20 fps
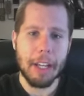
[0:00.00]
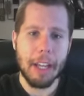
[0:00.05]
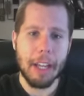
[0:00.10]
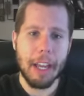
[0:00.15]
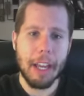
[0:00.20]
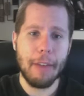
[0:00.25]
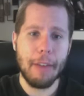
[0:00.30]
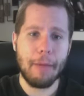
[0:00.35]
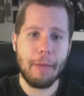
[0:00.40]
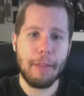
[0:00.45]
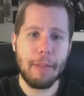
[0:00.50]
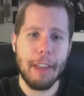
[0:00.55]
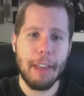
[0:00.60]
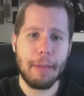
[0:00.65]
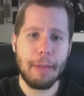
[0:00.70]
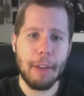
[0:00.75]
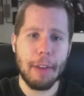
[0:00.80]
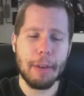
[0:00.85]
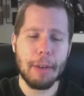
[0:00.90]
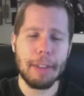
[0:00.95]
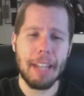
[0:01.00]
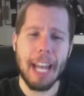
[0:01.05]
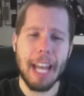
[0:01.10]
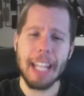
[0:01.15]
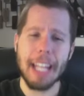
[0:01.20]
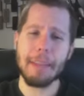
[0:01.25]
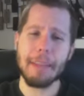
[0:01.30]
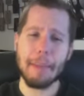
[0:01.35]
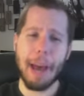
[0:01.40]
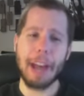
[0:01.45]
If there was
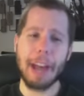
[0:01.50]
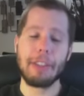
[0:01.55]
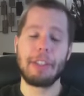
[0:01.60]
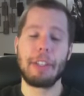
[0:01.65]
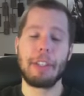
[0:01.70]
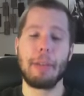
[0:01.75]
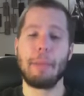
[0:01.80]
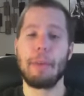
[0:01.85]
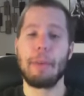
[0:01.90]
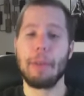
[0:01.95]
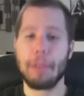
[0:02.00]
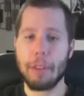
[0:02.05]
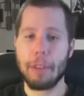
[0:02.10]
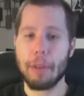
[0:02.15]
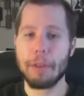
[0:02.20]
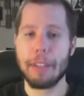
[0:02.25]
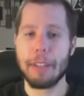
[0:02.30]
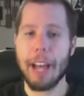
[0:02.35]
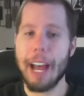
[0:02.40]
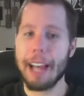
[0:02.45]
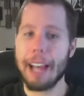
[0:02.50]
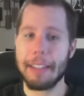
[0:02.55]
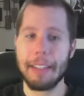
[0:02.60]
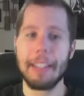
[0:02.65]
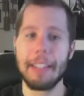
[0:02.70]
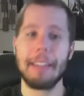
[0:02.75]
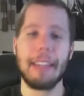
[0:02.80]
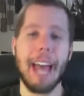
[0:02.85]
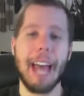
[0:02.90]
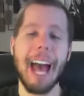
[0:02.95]
any match to put those guys
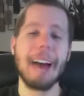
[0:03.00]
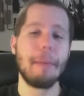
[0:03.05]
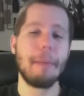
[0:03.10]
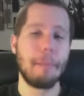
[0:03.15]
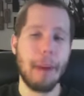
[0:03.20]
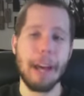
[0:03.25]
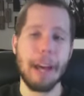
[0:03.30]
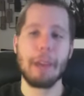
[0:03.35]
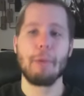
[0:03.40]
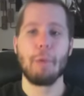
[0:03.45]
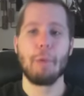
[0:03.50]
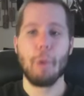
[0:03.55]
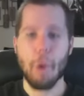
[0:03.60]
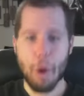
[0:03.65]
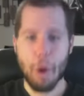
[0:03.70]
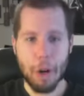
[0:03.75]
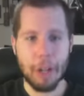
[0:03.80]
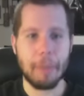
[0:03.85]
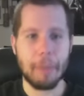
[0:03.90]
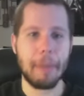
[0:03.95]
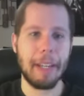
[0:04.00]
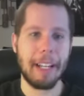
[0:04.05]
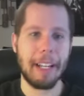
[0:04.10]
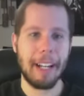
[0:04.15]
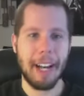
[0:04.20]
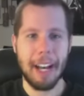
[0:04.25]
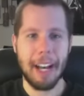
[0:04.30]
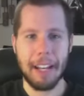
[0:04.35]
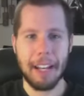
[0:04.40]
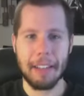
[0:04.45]
in, that might work
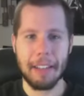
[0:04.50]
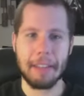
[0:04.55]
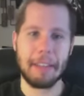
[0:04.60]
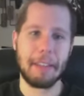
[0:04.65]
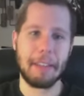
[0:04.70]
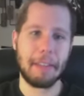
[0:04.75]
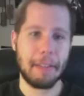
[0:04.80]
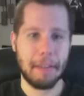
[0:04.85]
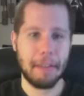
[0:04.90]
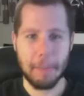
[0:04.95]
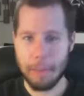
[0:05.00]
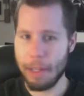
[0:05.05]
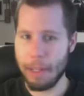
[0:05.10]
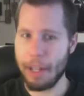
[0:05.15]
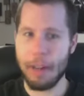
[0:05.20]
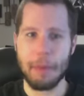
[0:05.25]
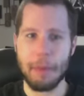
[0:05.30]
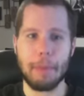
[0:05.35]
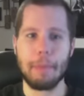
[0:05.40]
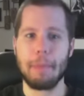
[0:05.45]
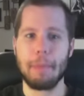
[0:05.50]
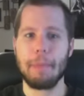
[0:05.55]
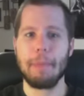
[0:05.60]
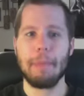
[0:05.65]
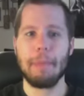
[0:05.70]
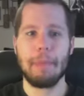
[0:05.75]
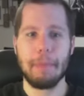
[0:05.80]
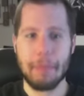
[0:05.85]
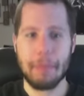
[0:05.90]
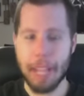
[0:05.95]
because,
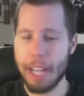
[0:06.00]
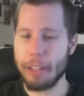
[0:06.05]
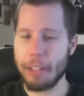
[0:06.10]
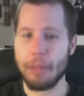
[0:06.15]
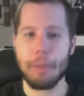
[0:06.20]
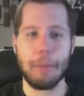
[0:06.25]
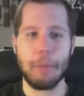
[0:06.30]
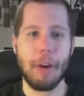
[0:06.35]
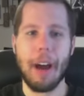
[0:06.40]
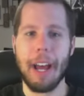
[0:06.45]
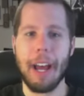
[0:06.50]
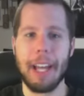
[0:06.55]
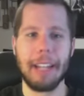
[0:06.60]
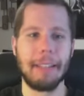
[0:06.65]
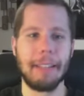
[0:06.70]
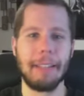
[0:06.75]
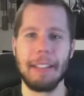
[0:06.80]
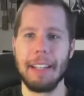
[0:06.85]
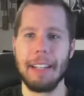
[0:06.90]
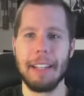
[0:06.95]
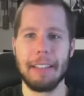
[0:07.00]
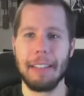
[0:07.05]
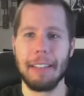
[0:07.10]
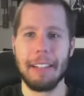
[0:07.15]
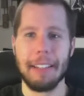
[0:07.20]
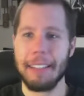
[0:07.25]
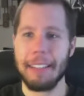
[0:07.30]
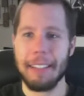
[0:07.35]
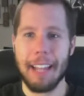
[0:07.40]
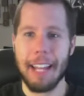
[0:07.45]
Daniel Bryan
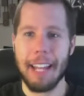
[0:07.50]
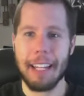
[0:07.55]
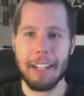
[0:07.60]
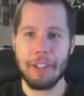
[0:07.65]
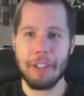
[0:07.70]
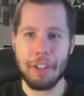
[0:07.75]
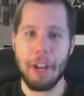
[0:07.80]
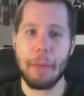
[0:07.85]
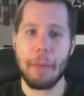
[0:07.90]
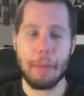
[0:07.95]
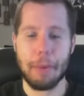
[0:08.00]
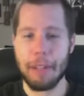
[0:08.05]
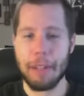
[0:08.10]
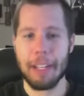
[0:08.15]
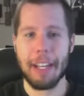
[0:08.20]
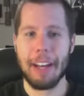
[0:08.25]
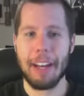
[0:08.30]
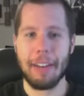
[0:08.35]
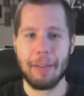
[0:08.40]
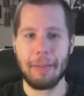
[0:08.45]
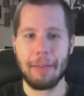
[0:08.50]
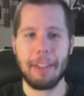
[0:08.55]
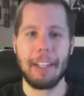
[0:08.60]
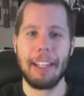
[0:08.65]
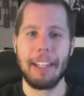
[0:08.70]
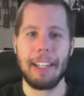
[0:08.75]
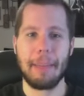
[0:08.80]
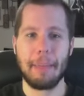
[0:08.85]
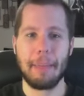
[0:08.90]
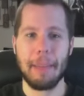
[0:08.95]
isn't in any jeopardy of
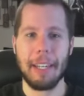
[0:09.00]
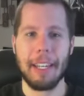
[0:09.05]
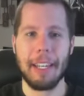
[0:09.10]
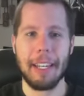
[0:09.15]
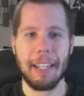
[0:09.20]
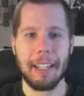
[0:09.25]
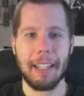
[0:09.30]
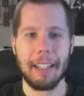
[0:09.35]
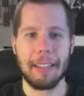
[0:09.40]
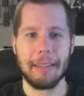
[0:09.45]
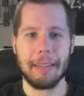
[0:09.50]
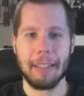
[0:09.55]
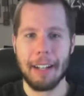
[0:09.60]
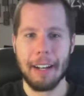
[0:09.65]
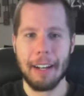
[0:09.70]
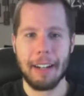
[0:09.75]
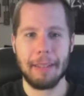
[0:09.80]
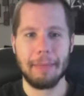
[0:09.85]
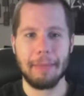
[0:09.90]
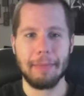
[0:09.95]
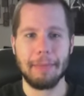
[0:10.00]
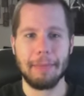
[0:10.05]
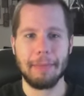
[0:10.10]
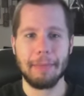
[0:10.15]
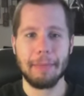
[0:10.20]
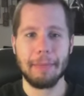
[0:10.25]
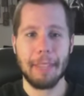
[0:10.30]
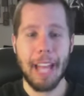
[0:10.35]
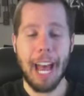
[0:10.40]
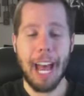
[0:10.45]
being
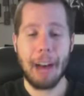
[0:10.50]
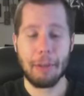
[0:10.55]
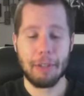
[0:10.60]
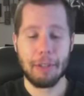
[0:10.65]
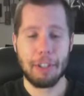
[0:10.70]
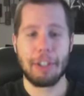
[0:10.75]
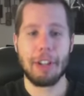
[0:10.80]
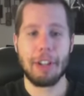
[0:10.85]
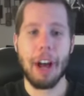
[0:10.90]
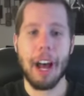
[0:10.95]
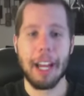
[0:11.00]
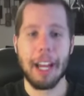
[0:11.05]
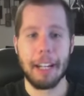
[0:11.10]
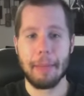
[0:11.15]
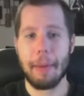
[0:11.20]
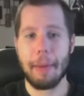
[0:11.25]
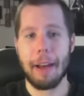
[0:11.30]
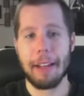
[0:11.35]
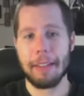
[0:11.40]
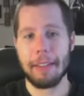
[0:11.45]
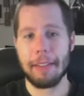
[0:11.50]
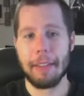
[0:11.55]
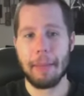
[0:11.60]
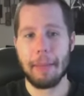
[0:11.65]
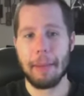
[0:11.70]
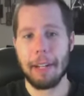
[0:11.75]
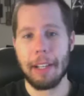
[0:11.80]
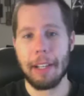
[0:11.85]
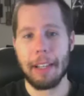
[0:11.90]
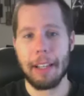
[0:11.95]
outshined by
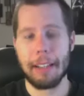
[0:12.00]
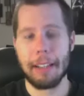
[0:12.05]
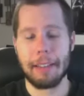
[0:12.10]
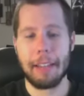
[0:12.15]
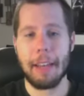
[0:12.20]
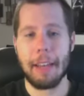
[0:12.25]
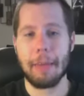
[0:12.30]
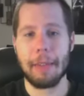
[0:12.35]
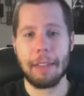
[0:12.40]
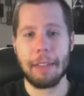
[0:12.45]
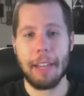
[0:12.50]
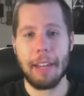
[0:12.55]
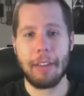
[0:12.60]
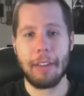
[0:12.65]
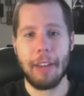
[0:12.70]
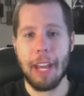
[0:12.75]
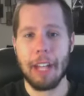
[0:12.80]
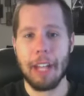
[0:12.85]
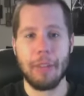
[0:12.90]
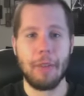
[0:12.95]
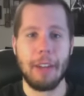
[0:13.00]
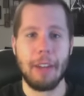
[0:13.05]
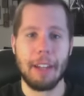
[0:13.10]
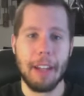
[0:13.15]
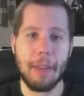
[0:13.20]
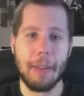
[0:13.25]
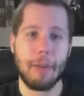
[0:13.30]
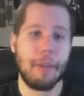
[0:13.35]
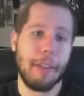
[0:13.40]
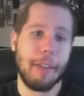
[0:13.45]
somebody like Sami Zayn or Adrian
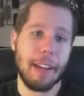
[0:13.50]
Neville.